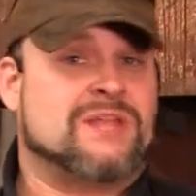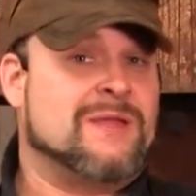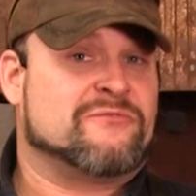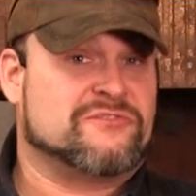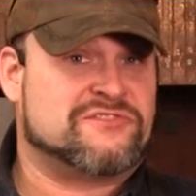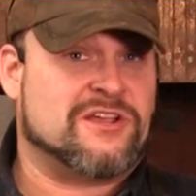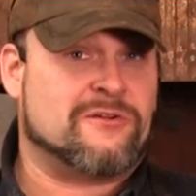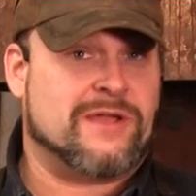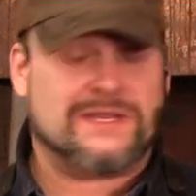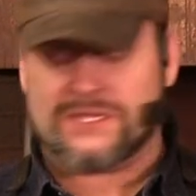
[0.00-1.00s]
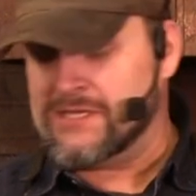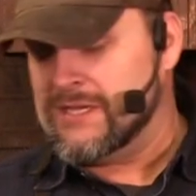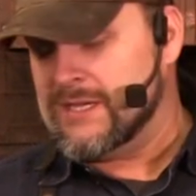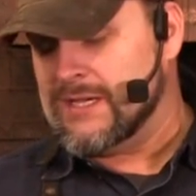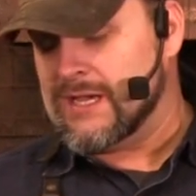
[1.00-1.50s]
name for cigarette.
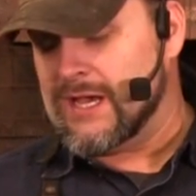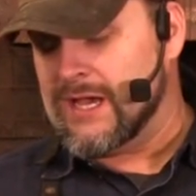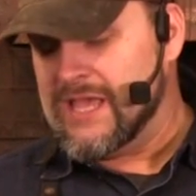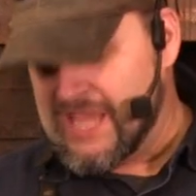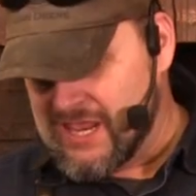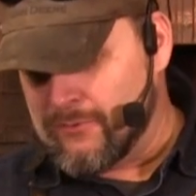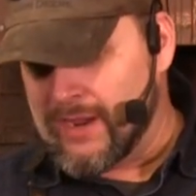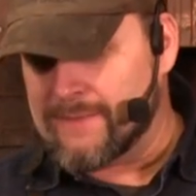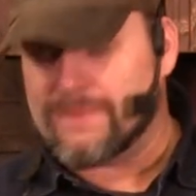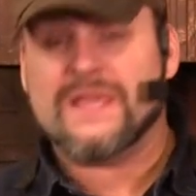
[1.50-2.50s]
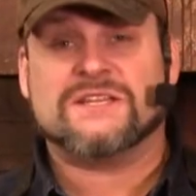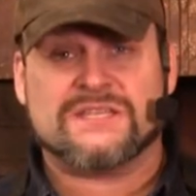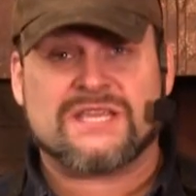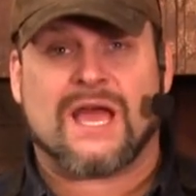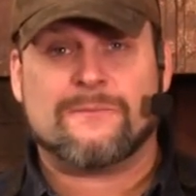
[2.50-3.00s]
Uh, anyway, it's
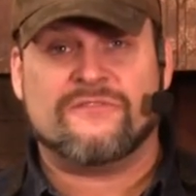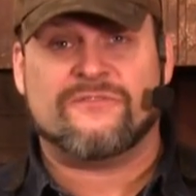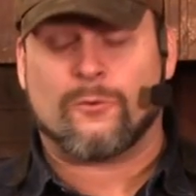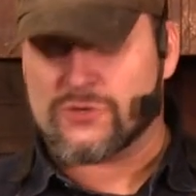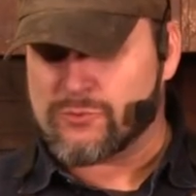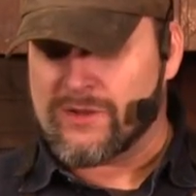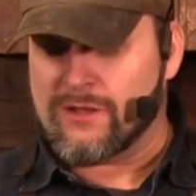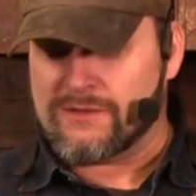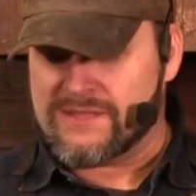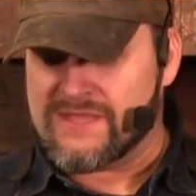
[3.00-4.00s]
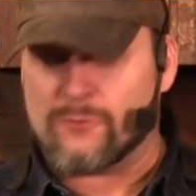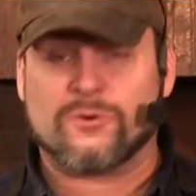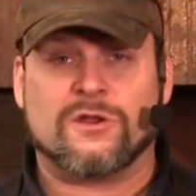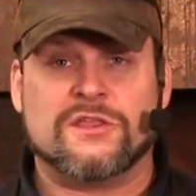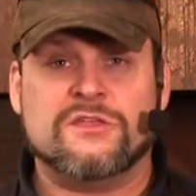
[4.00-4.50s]
a type of forge weld that
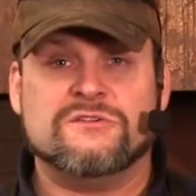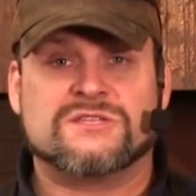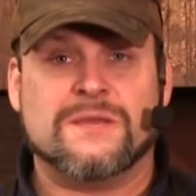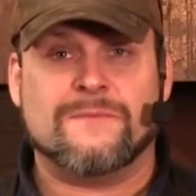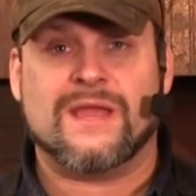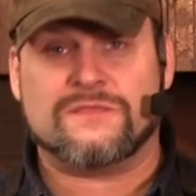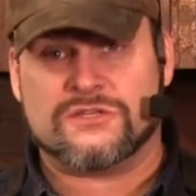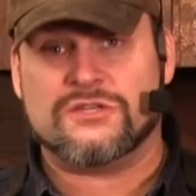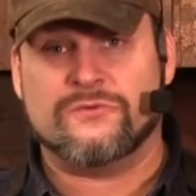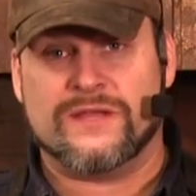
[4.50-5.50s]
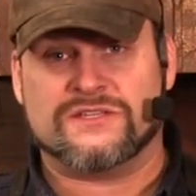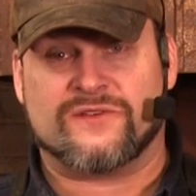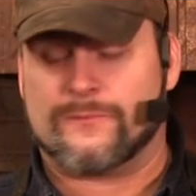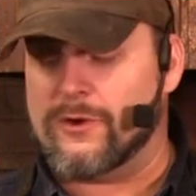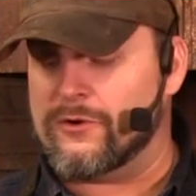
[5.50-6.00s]
we're going to use to make the two ends
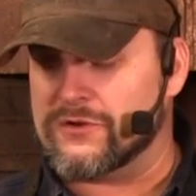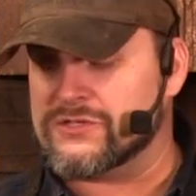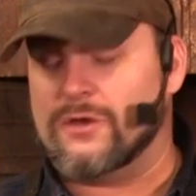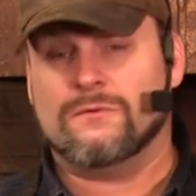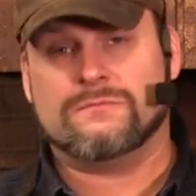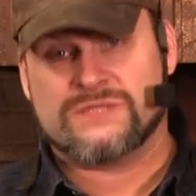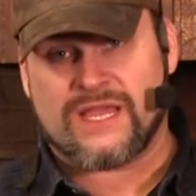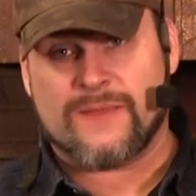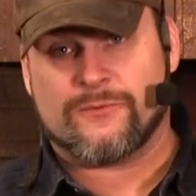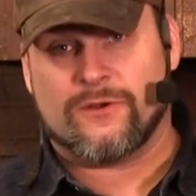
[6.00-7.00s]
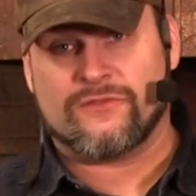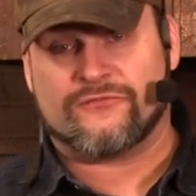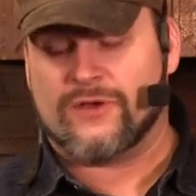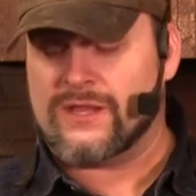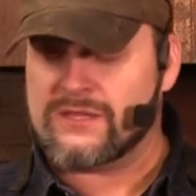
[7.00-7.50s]
of our poker. So taper on the
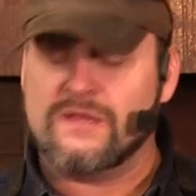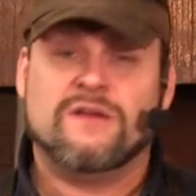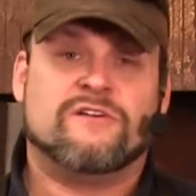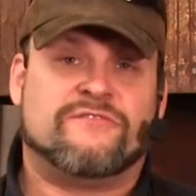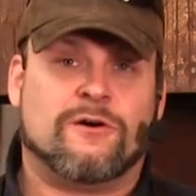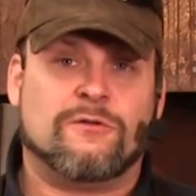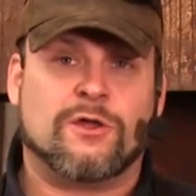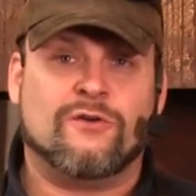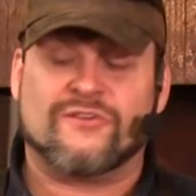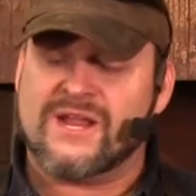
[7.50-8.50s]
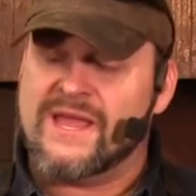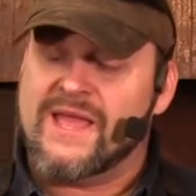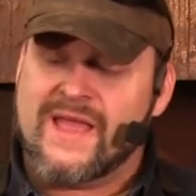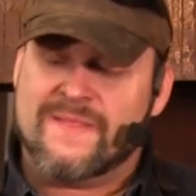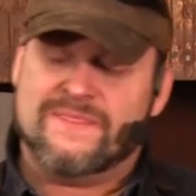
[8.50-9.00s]
front, fold over,
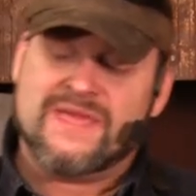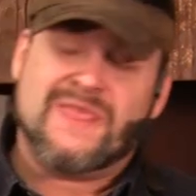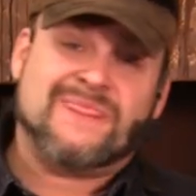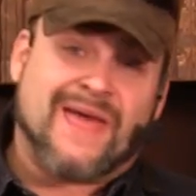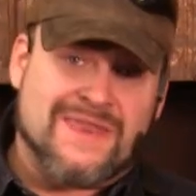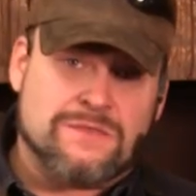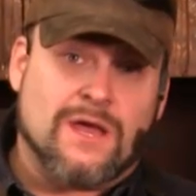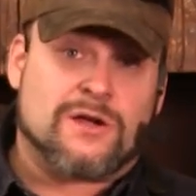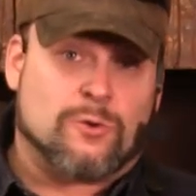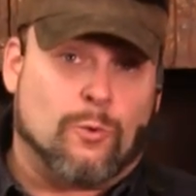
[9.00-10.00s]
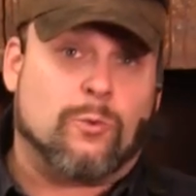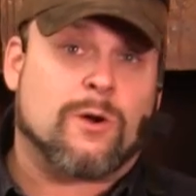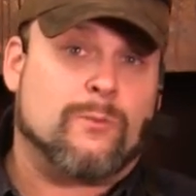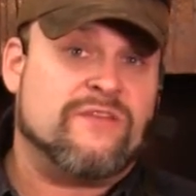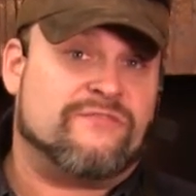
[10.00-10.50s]
and then that knuckle
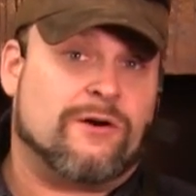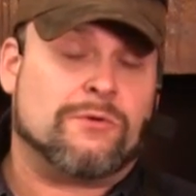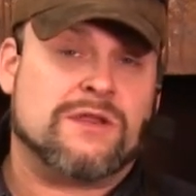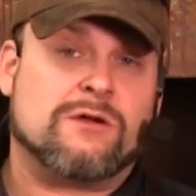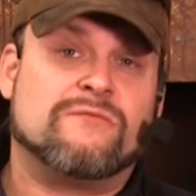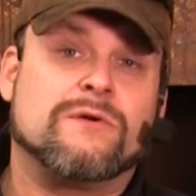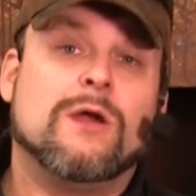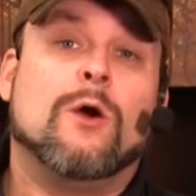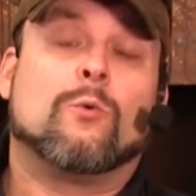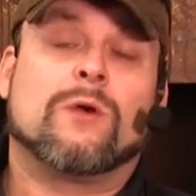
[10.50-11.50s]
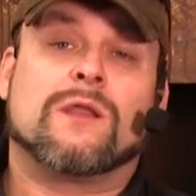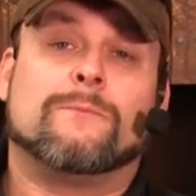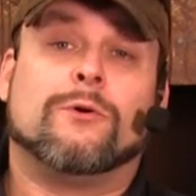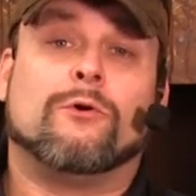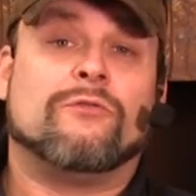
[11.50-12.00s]
where we fold it over, we're
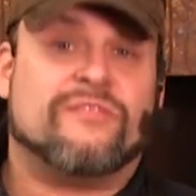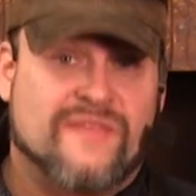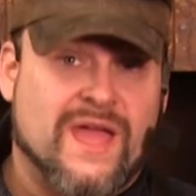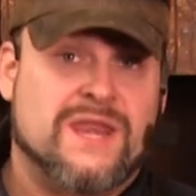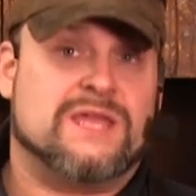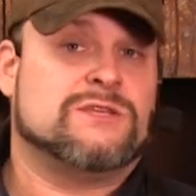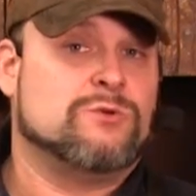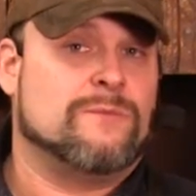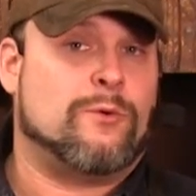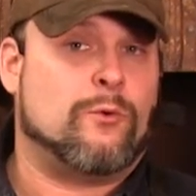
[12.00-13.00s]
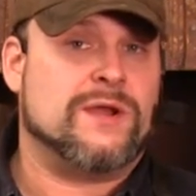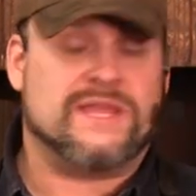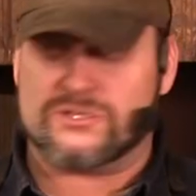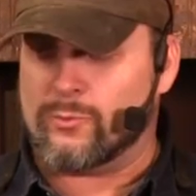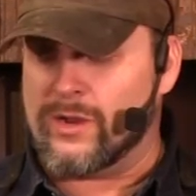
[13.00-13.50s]
going to pull that into a point
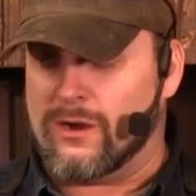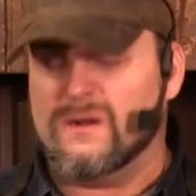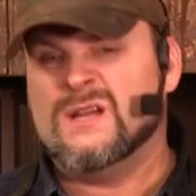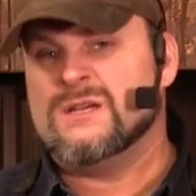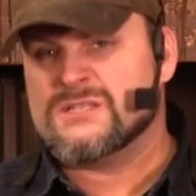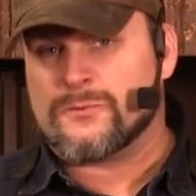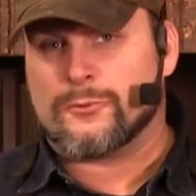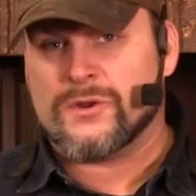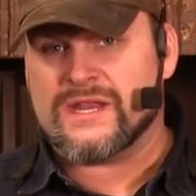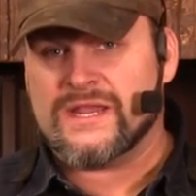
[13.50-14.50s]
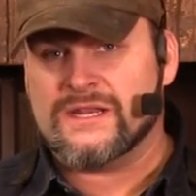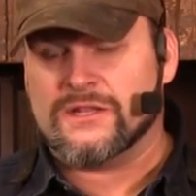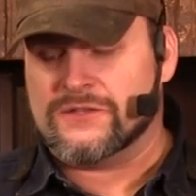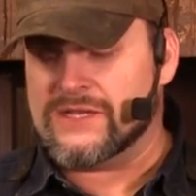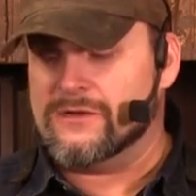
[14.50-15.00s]
as well. It's a pretty neat
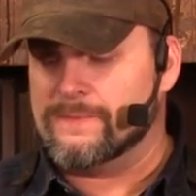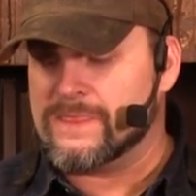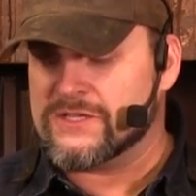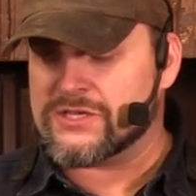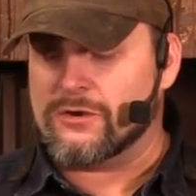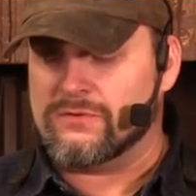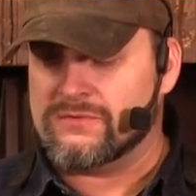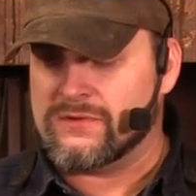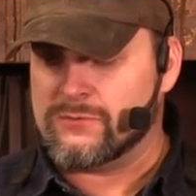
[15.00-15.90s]
little deal. So